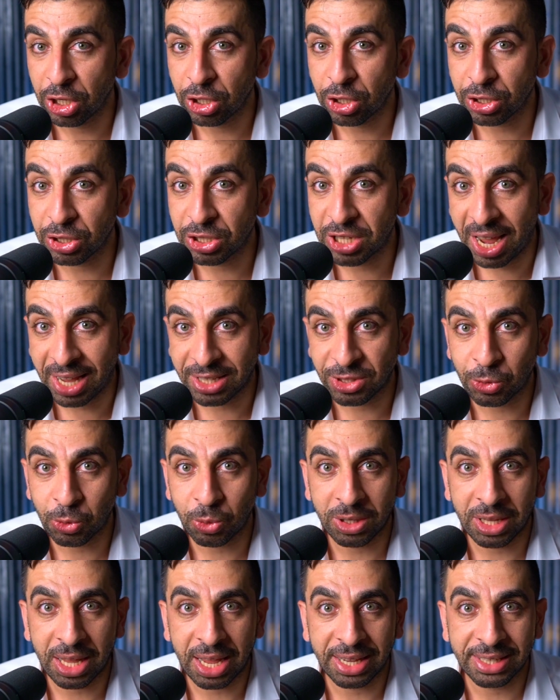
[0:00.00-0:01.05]

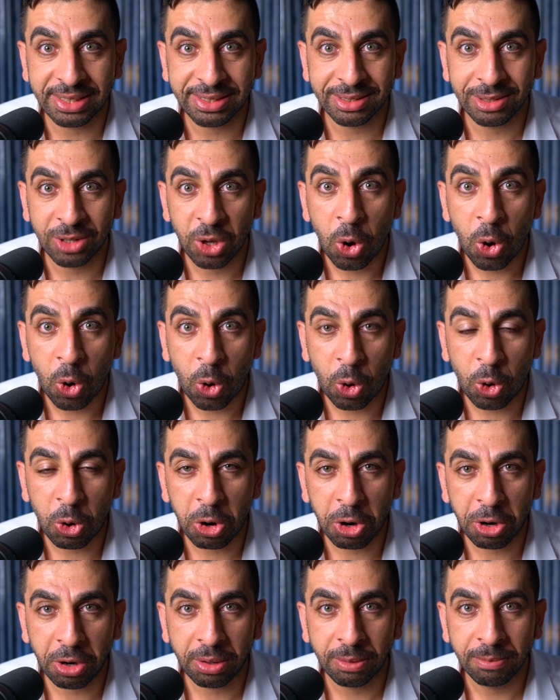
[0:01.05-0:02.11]
contextualize
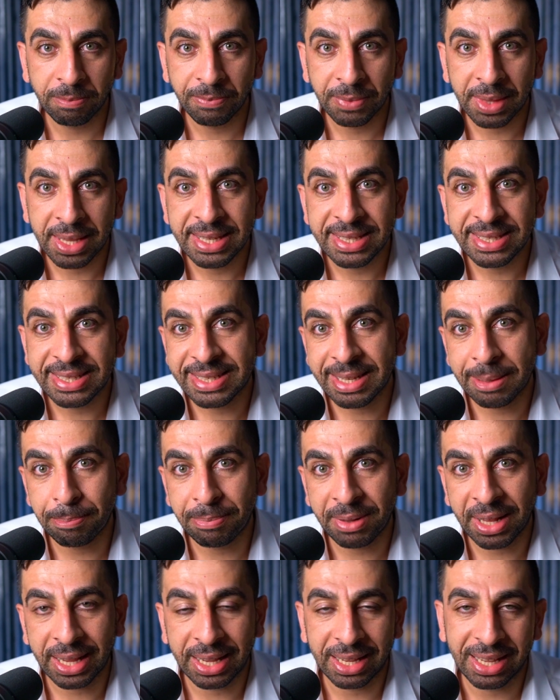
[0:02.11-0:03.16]
or
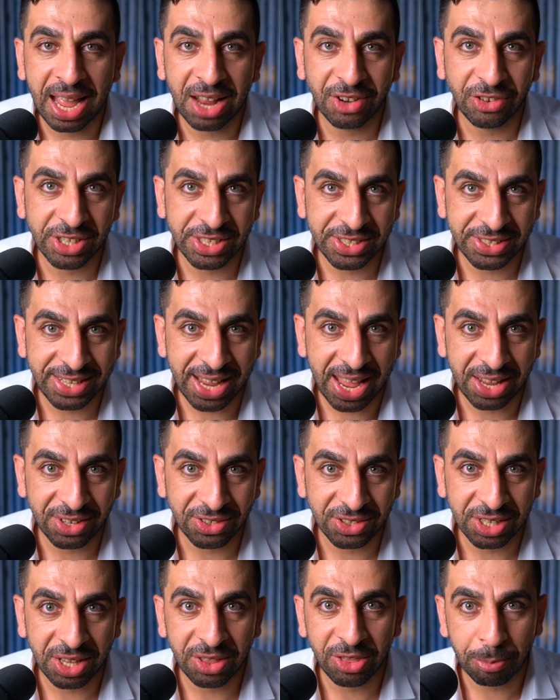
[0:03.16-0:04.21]
simply
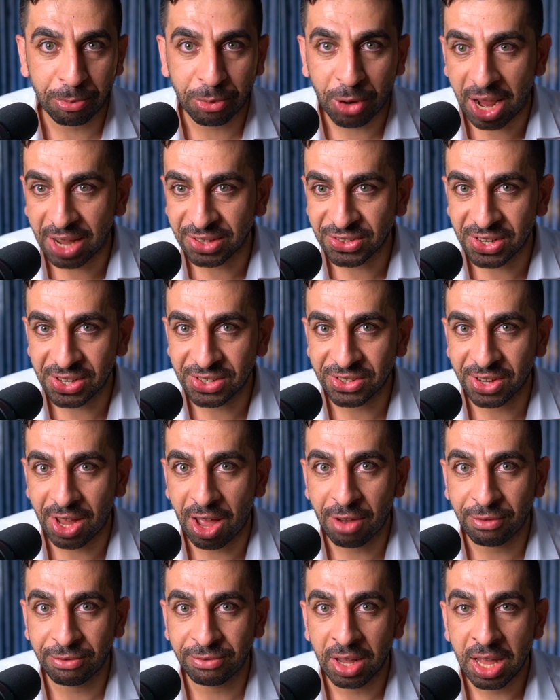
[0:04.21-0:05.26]
understand the process
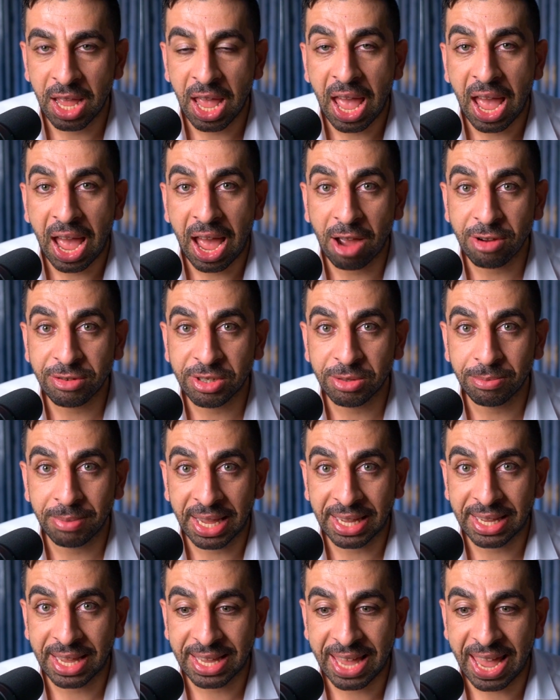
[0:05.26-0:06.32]
of how to
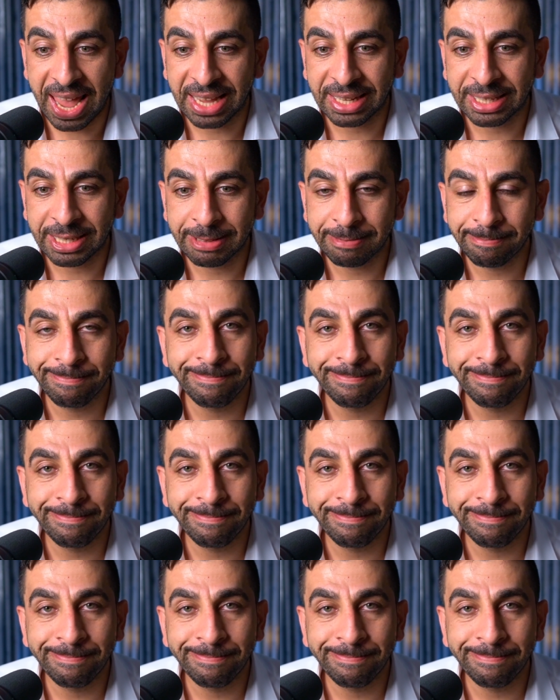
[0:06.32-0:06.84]
make a cake.